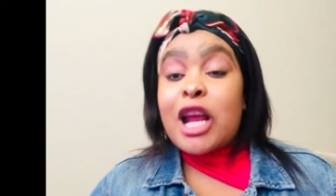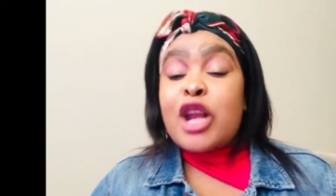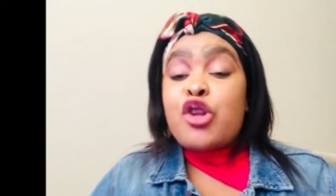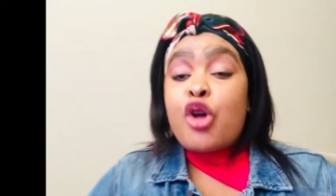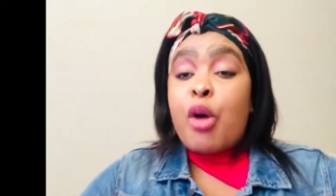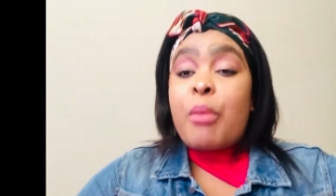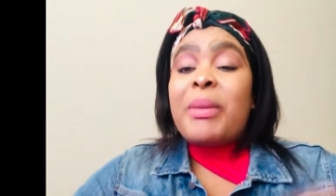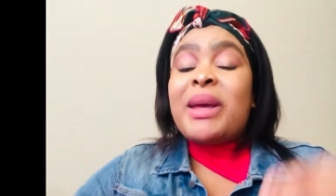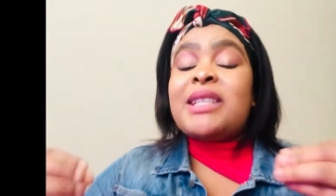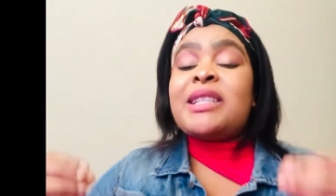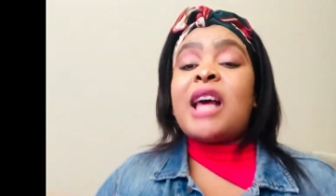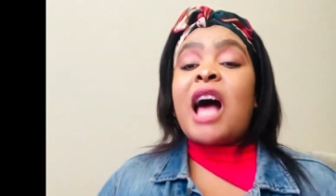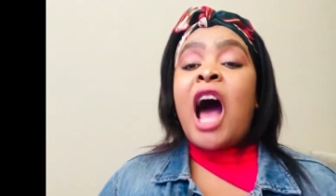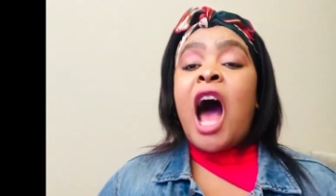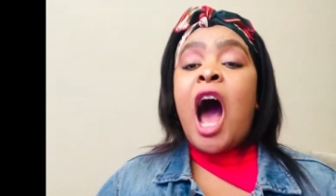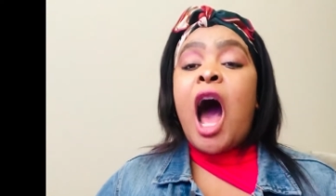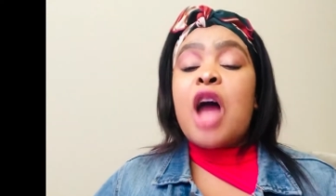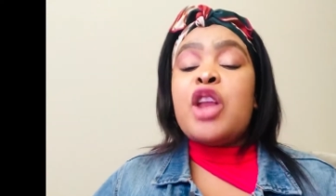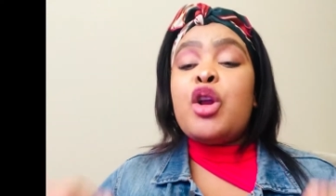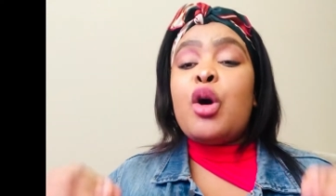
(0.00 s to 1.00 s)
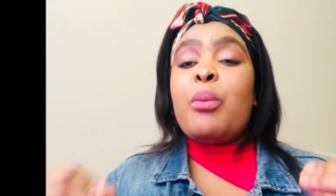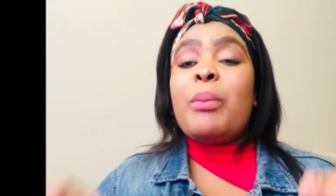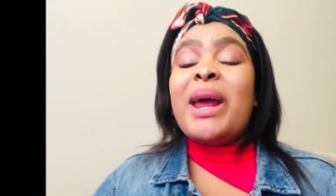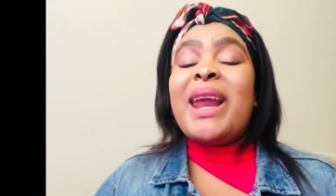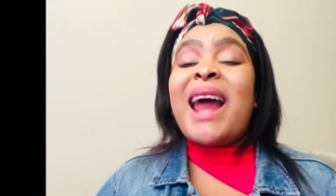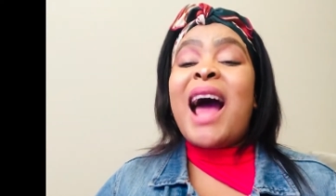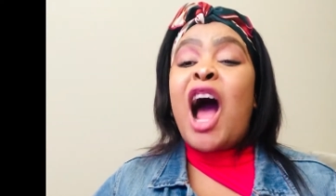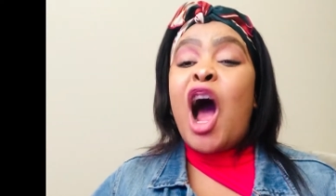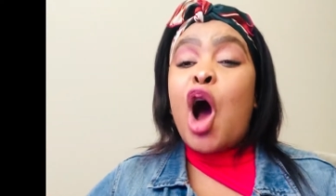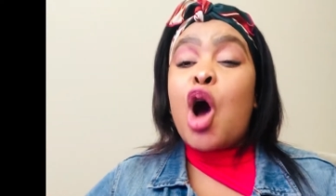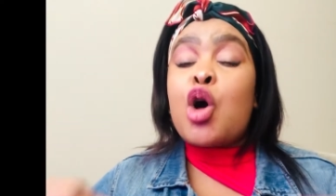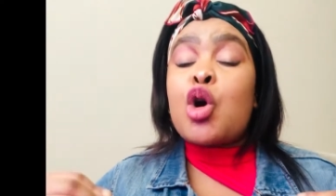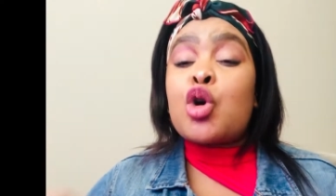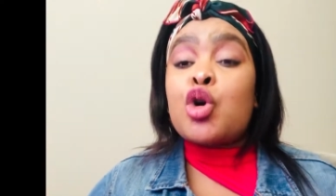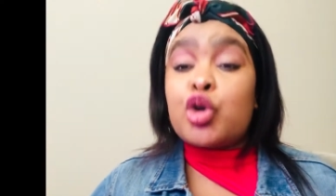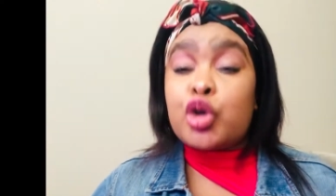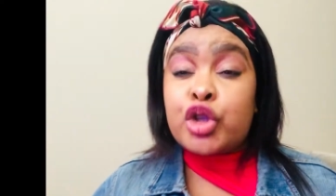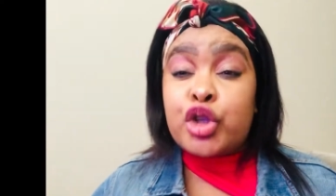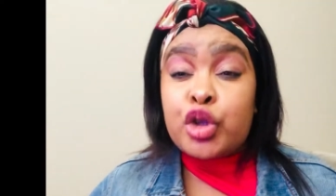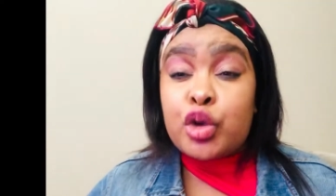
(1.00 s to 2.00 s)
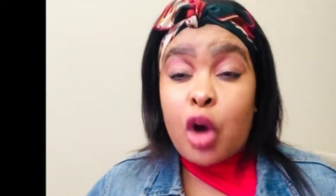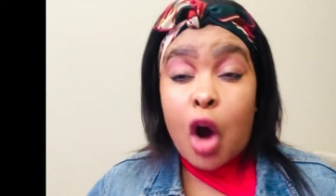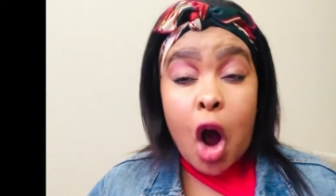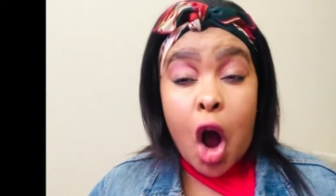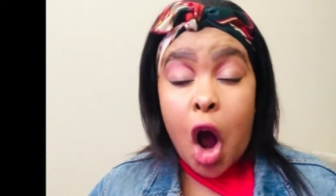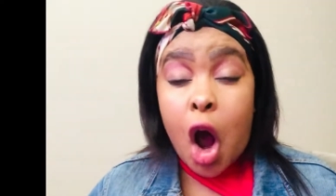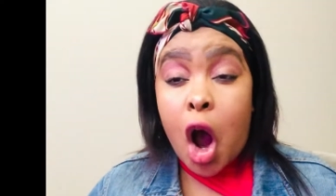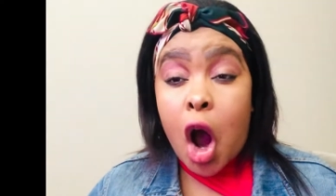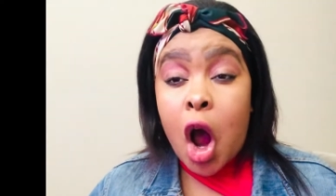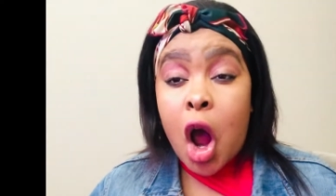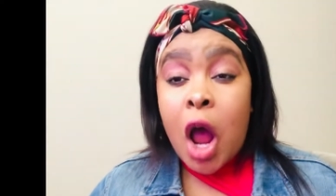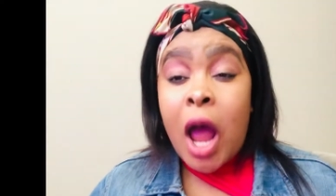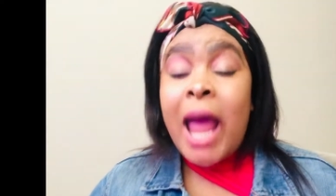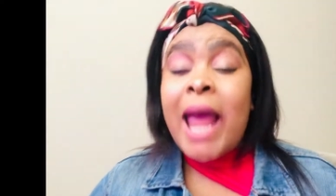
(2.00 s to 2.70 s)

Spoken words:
No matter how good you are,